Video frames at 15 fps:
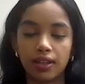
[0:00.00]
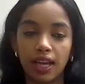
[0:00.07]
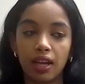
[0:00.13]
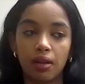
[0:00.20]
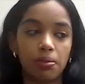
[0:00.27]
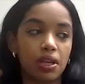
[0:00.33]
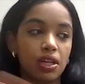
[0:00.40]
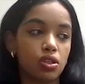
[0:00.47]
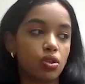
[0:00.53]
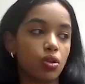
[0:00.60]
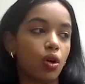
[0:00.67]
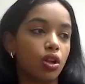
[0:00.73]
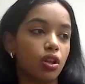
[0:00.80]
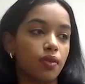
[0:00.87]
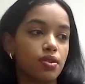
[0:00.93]
database.
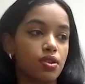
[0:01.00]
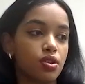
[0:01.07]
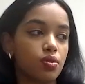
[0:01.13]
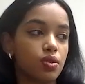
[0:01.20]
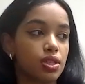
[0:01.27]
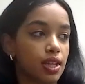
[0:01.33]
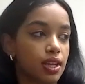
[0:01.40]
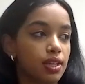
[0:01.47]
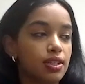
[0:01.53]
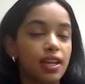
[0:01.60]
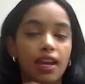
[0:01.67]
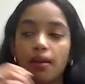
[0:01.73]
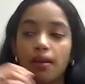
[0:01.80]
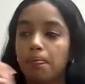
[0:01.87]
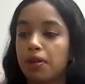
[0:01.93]
So all you have to do is like
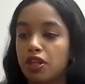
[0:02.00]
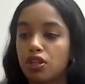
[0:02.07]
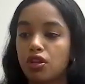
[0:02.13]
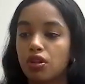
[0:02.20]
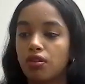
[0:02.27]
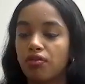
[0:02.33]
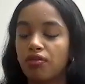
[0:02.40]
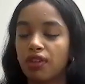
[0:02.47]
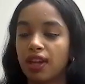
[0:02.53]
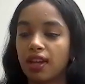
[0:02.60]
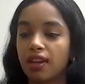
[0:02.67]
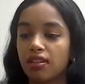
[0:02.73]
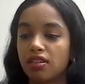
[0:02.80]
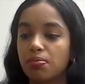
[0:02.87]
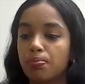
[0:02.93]
take a picture of
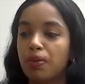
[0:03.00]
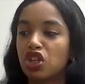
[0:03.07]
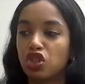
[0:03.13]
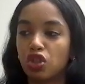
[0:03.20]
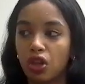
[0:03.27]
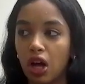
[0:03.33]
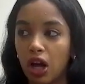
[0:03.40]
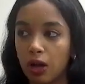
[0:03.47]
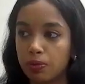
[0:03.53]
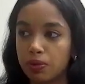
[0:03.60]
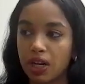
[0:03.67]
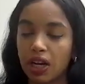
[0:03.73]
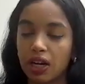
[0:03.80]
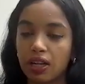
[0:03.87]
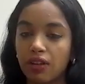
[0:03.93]
like a special
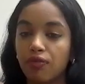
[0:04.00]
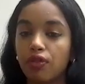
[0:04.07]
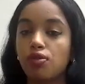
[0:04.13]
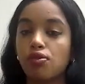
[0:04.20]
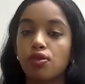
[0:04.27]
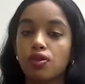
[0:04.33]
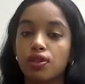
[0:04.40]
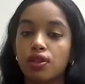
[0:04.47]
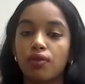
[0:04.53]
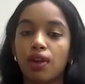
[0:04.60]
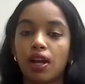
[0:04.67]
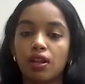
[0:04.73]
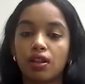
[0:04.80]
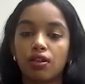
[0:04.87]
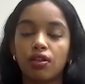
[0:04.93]
object. If you use it
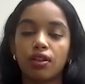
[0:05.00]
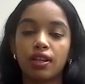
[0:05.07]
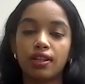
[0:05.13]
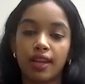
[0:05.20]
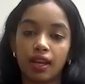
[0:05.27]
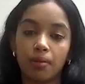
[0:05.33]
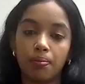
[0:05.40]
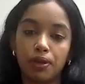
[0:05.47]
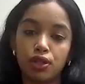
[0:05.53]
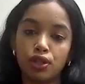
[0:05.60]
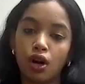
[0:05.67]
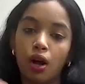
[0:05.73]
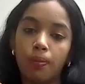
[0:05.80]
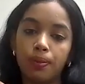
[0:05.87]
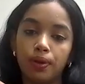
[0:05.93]
regularly, take a
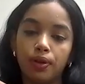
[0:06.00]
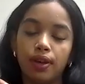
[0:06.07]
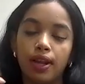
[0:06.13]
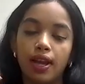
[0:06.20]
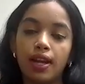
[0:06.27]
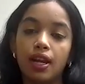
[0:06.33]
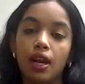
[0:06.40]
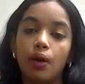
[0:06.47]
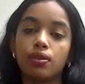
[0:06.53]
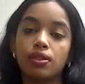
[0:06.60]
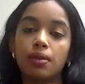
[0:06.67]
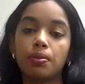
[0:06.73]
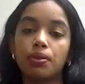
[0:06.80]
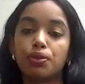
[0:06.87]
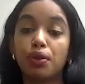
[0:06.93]
picture, upload it, and now
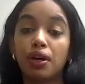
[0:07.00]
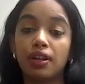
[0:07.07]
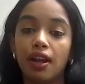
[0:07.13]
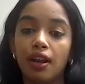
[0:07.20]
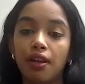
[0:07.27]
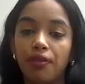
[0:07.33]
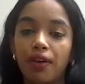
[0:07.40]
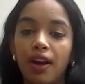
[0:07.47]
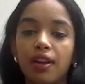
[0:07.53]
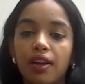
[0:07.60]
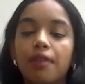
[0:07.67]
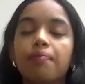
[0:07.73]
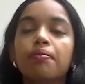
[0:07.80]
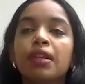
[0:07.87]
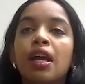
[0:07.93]
it's able to identify
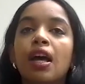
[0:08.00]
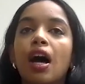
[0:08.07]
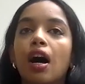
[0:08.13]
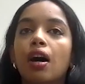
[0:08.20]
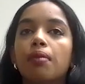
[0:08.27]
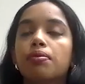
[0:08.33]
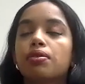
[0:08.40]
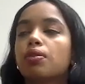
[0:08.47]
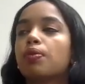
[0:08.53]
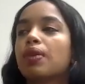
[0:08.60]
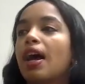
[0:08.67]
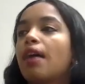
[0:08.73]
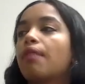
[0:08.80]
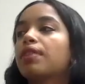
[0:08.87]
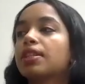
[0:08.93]
it. So
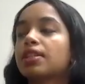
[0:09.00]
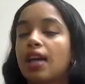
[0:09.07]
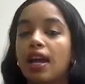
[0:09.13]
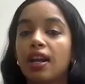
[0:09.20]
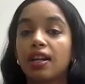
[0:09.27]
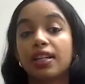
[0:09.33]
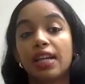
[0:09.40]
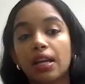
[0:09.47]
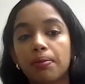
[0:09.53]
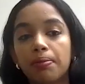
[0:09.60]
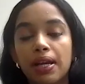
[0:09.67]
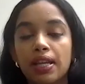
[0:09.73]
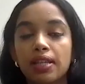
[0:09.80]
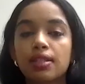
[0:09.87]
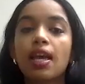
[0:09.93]
we have this kind of
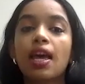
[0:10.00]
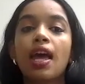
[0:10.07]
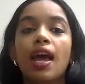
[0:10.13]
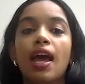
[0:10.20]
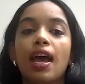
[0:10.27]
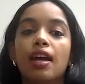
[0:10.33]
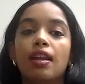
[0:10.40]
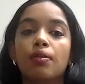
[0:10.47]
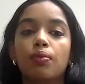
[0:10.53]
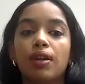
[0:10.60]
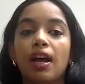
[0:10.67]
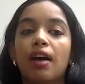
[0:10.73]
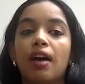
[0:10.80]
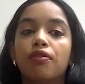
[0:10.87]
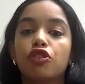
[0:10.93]
database and
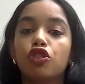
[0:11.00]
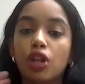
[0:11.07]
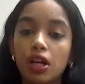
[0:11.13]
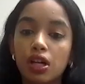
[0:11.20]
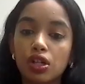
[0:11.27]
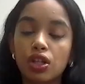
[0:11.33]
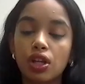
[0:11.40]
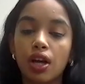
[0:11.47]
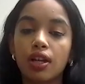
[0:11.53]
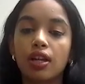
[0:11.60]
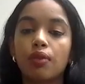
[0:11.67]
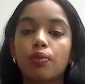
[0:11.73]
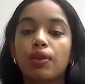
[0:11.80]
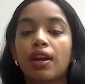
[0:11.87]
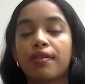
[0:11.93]
we have trainers on
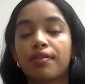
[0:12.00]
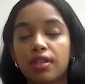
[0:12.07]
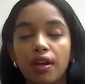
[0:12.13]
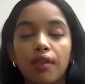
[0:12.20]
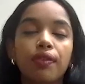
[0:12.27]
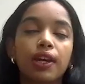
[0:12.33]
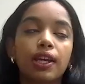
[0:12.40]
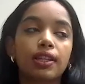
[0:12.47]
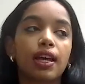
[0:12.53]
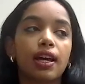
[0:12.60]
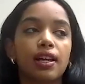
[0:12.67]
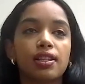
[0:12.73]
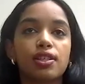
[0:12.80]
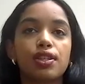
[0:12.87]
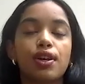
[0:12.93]
it. We have stuff like
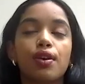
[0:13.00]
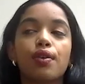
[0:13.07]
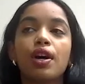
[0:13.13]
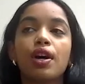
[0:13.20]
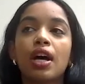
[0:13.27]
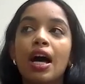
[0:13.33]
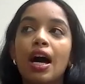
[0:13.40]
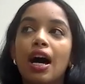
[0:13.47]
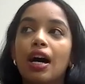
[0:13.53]
that. So